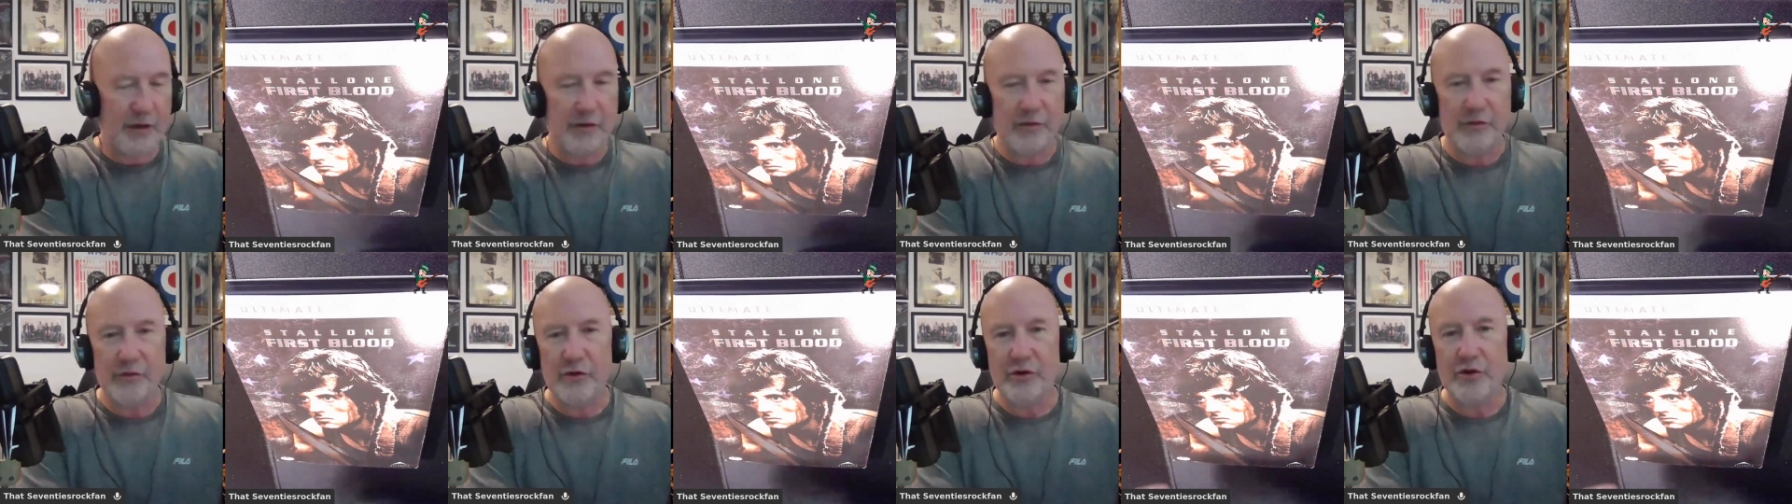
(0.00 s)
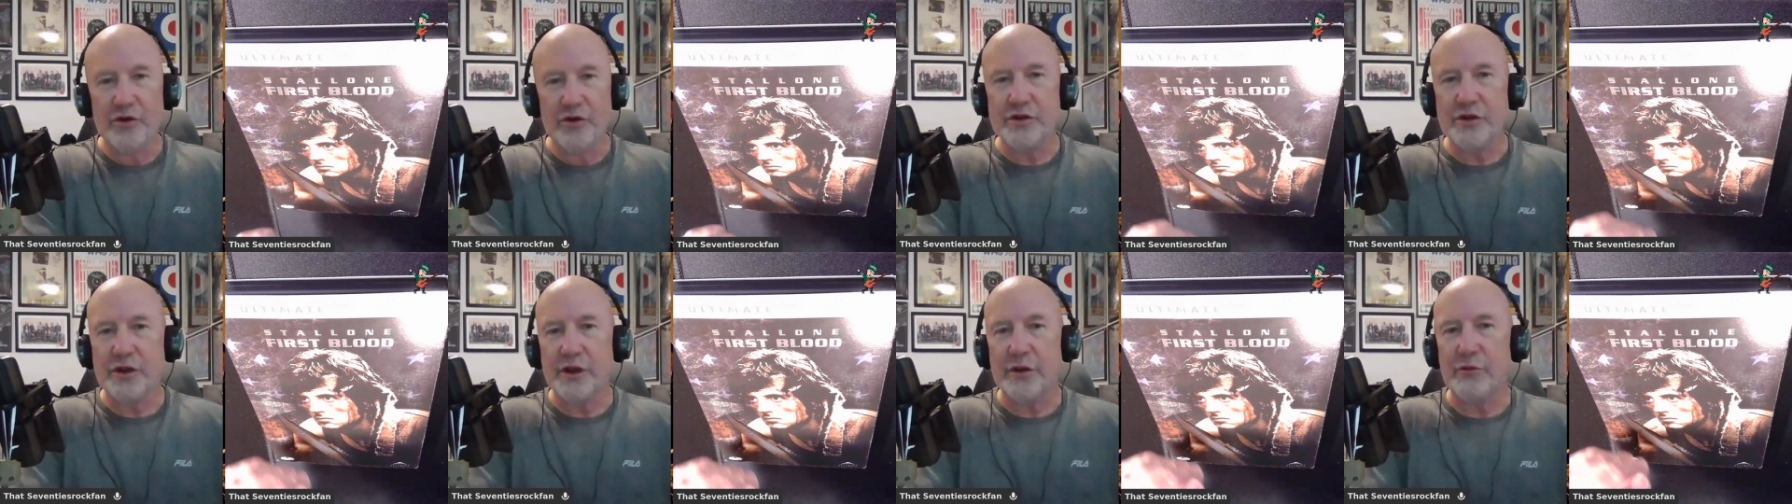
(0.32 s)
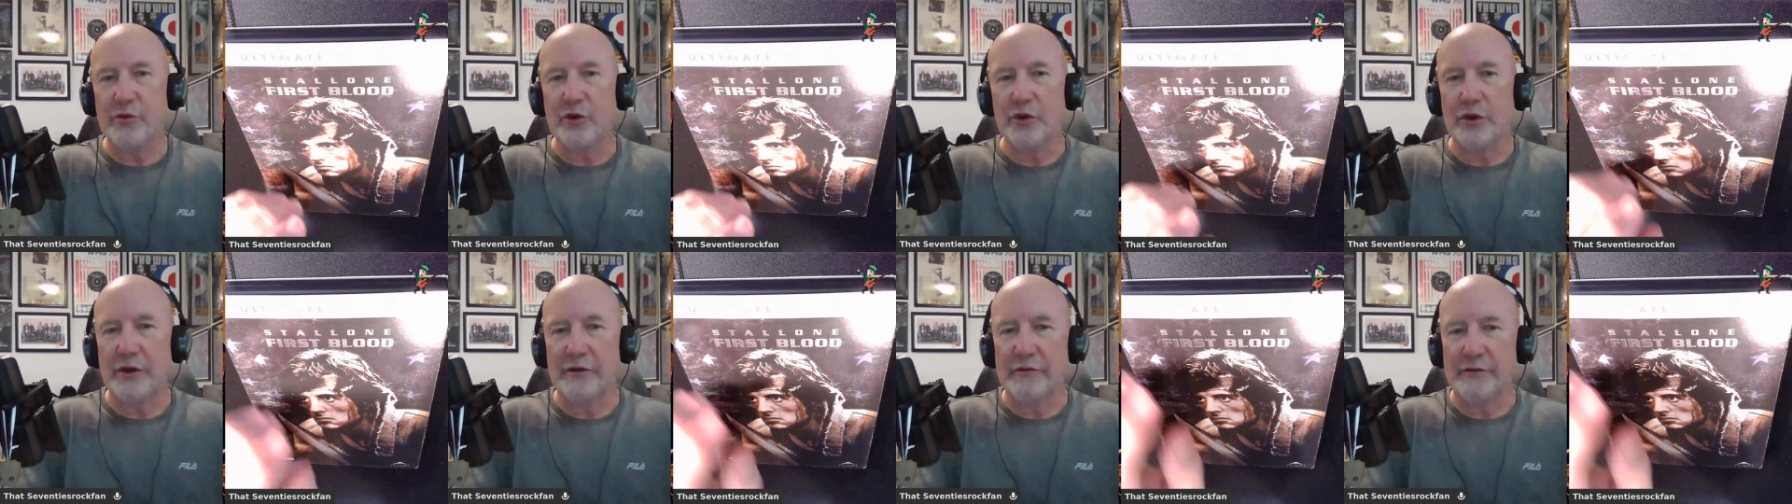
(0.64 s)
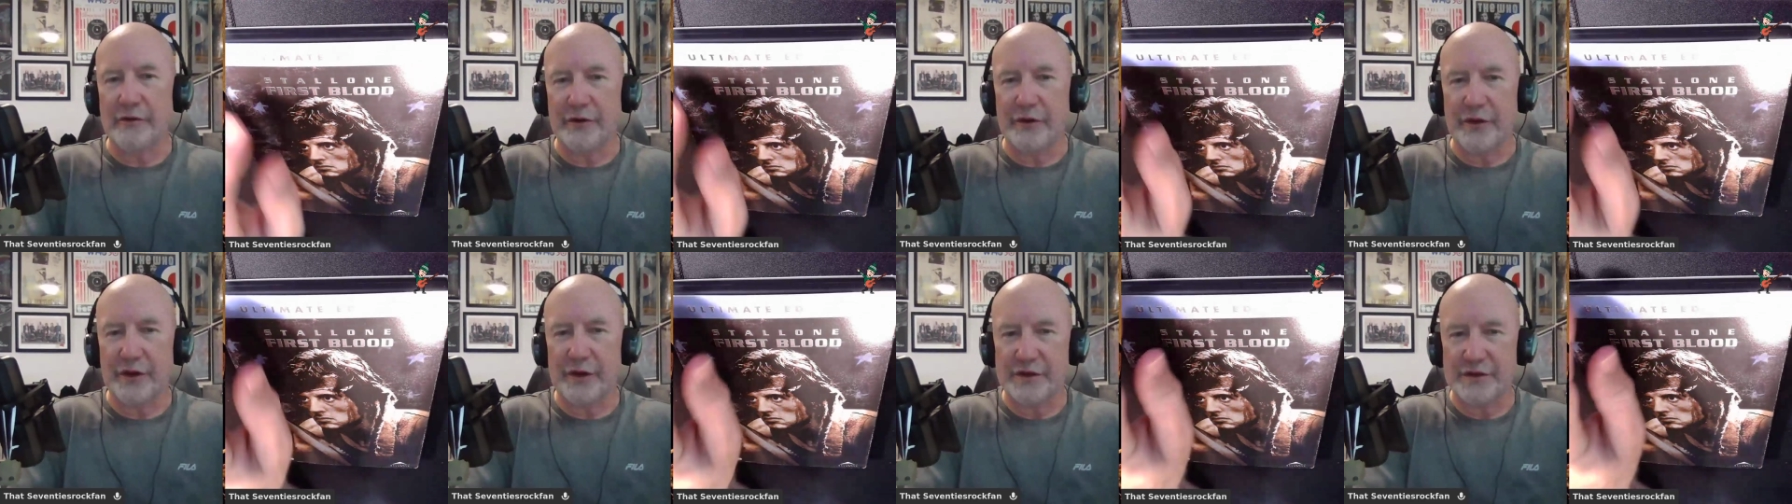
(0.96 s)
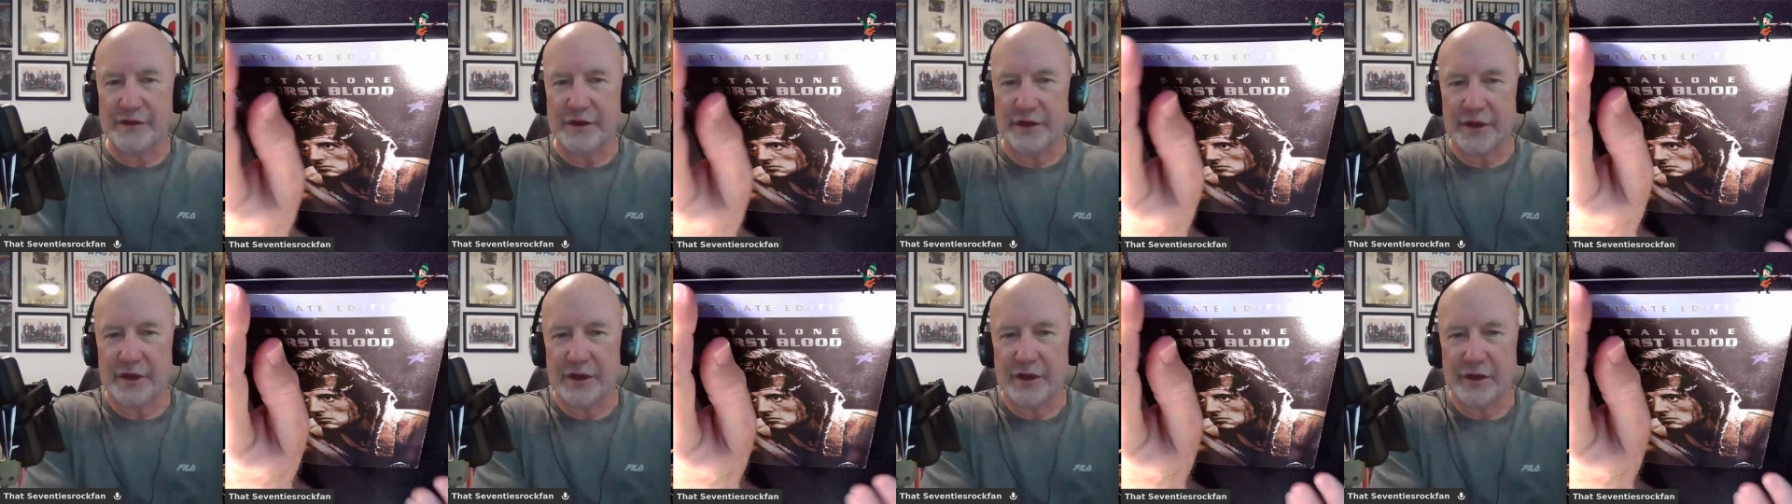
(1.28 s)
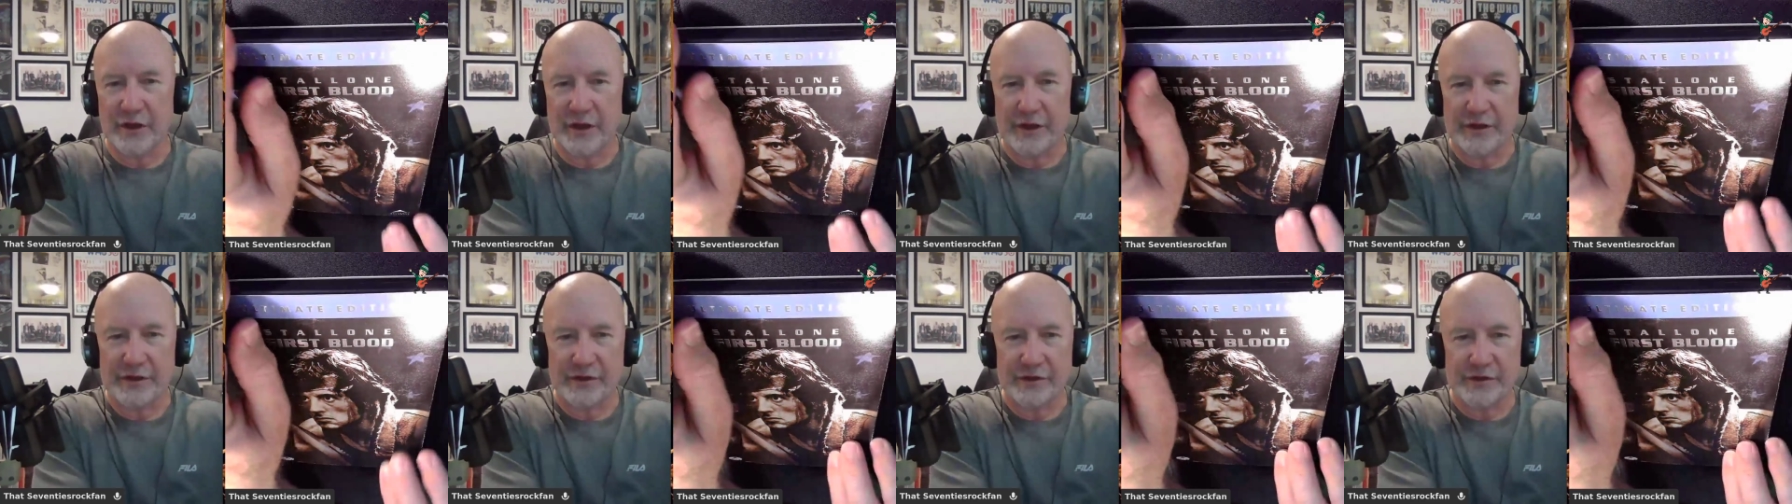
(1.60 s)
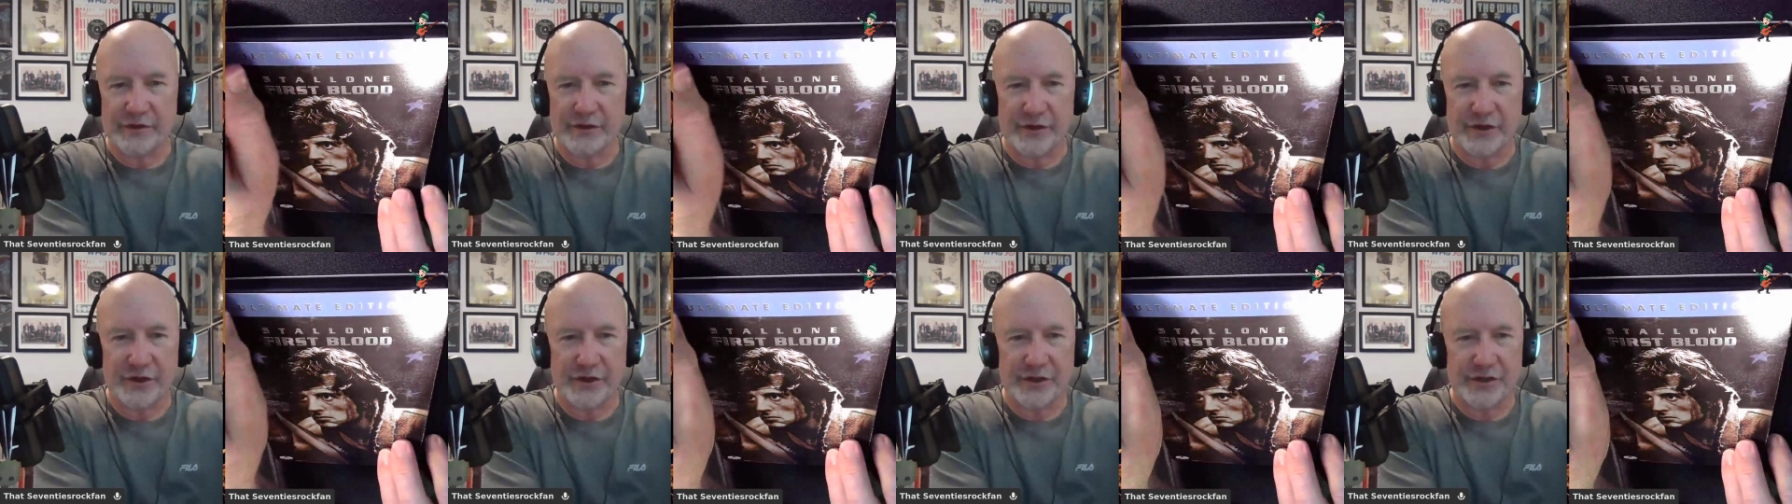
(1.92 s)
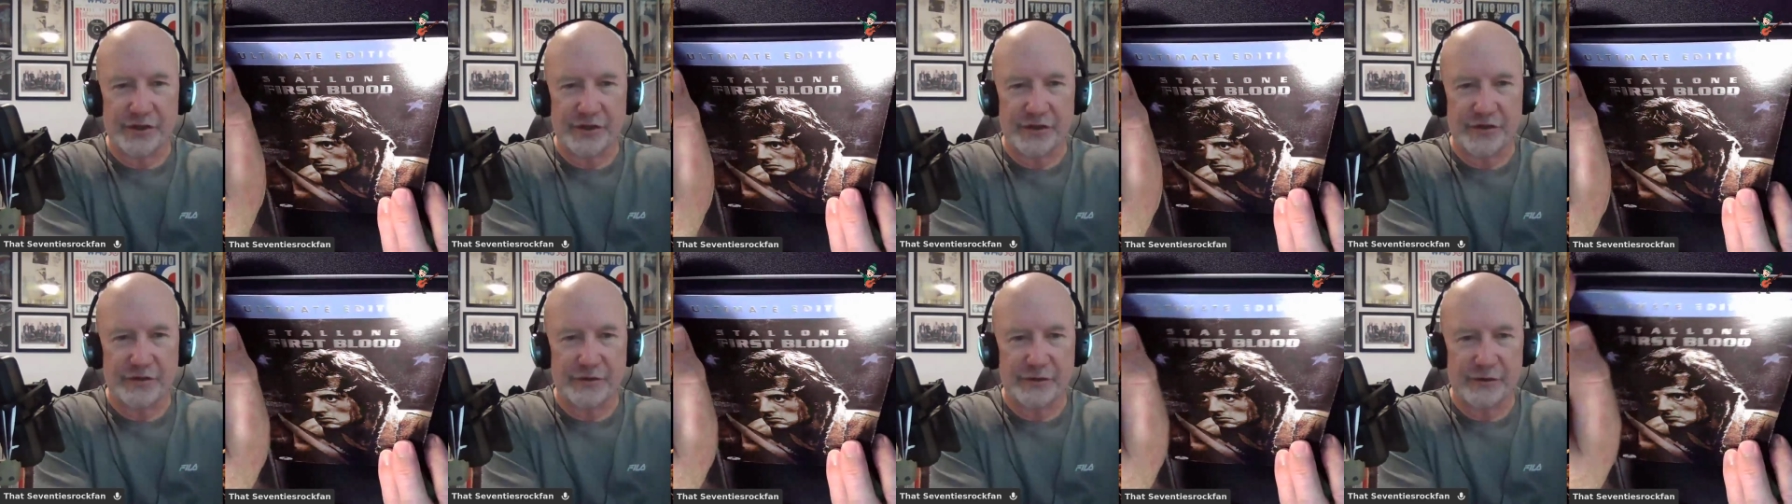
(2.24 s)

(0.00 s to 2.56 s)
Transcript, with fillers: usually I'm looking for things like collector's editions